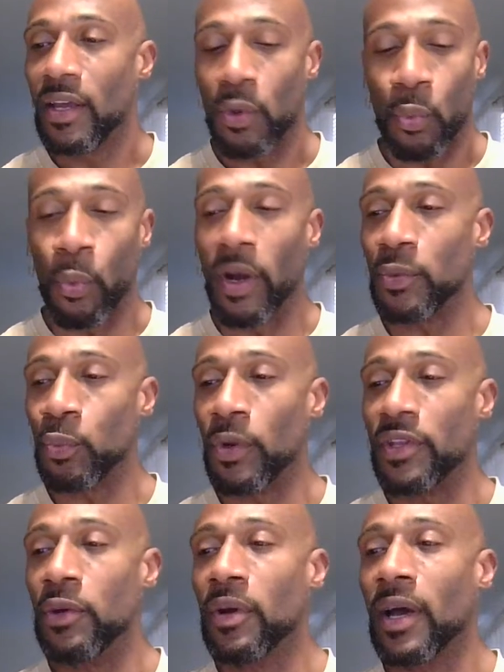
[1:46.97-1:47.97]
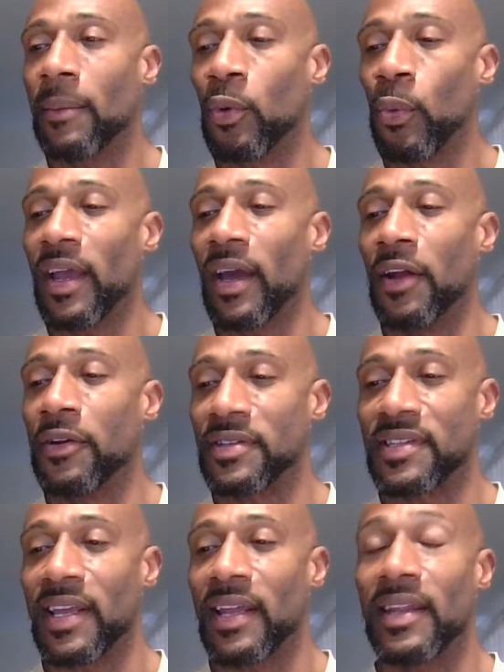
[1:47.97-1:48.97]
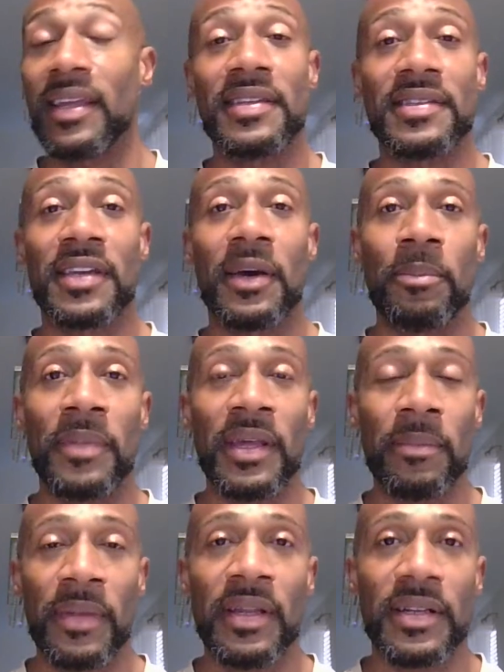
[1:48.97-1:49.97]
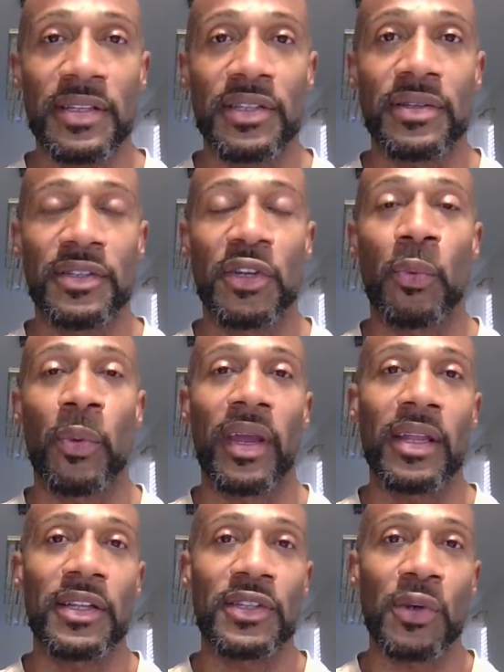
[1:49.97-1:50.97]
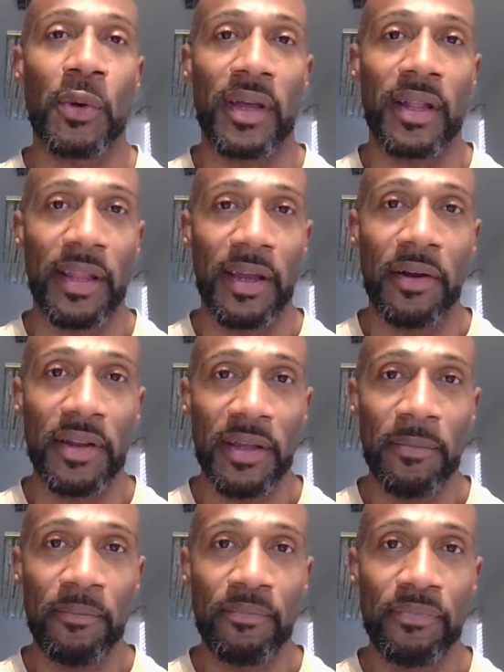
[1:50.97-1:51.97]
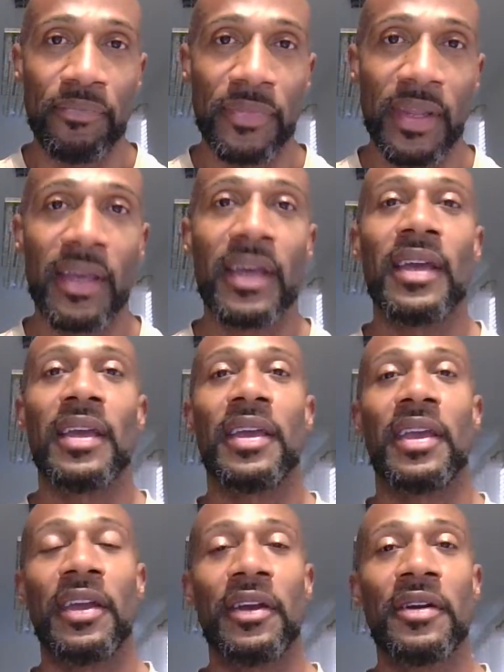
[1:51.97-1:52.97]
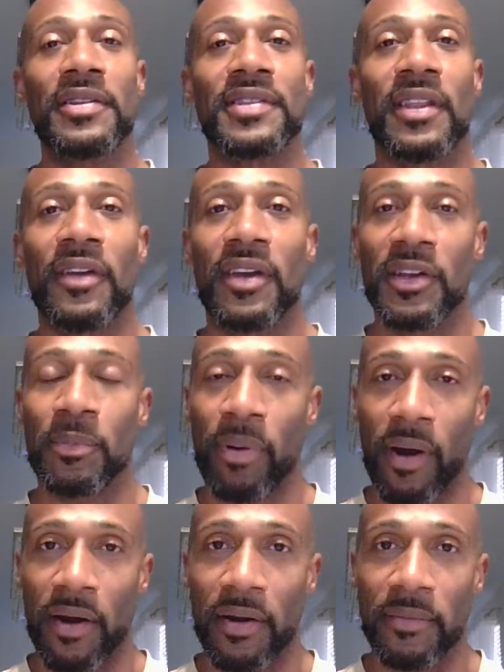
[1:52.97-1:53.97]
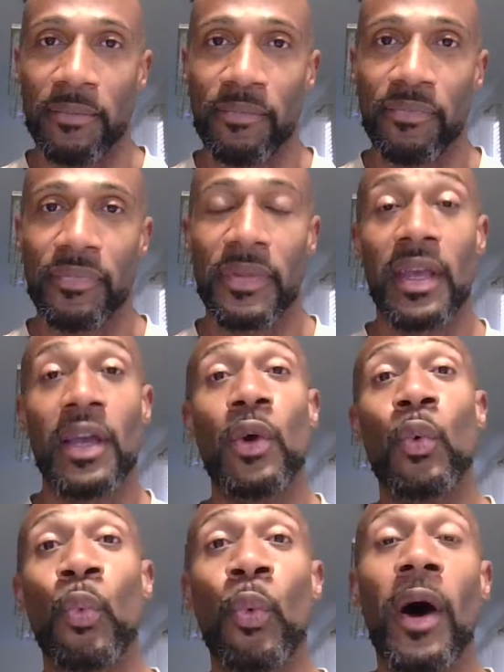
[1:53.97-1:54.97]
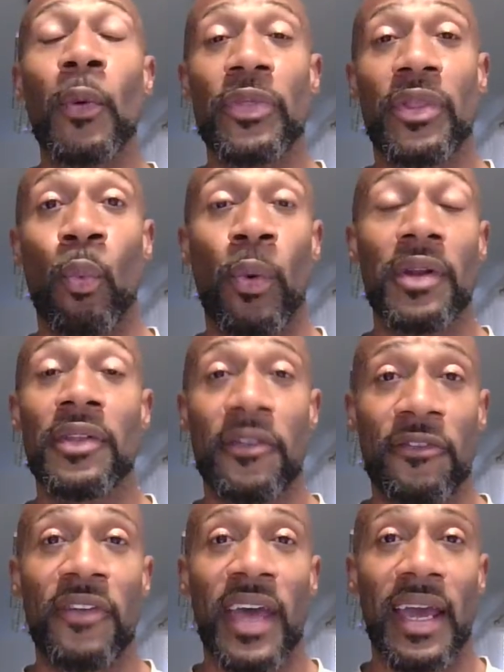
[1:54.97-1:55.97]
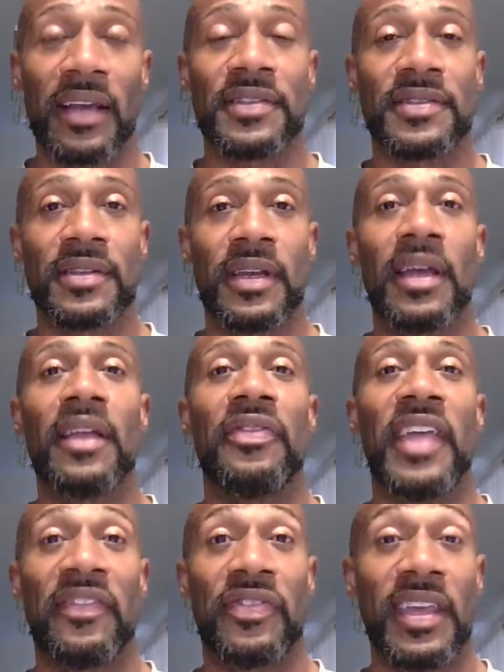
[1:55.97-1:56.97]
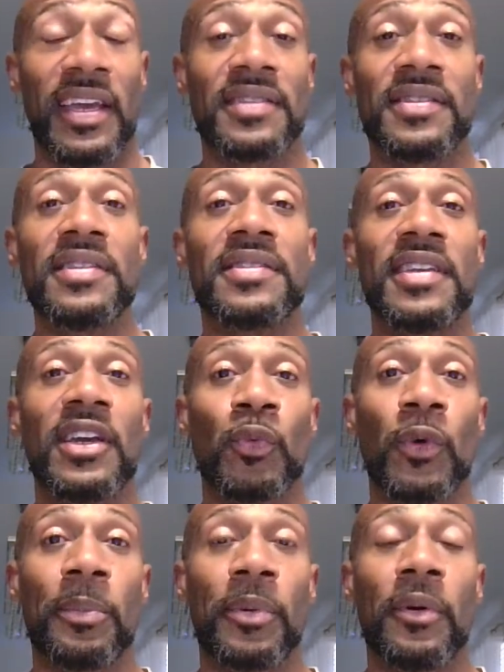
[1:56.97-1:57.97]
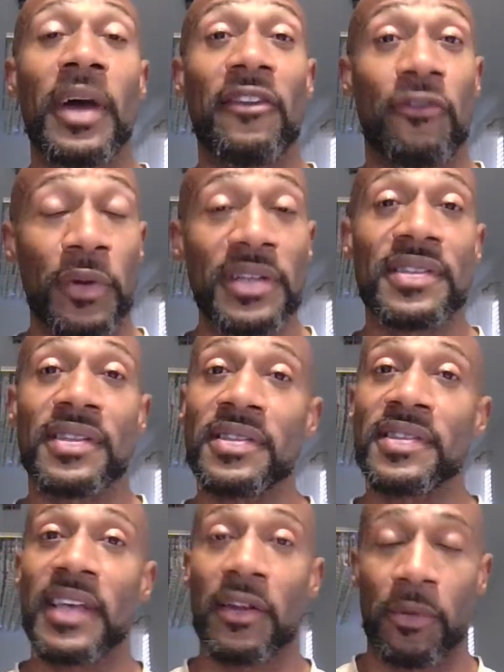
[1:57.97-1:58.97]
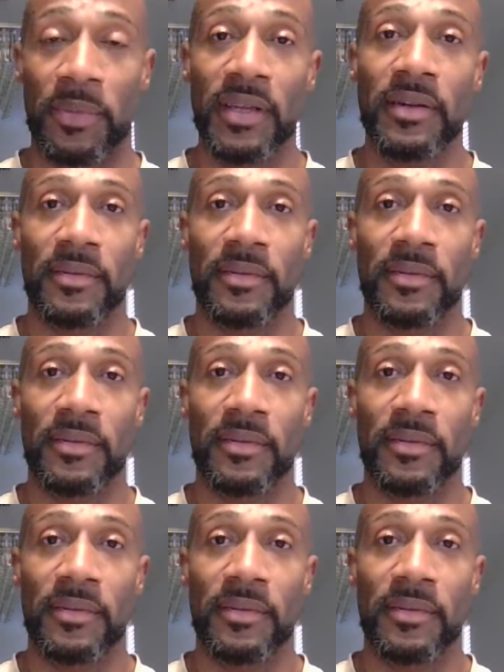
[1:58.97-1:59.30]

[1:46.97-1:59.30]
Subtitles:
when you come away understanding his commitment to regulatory clarity, here's the good part. What are the facts? That the SEC and Ripple have reached a settlement.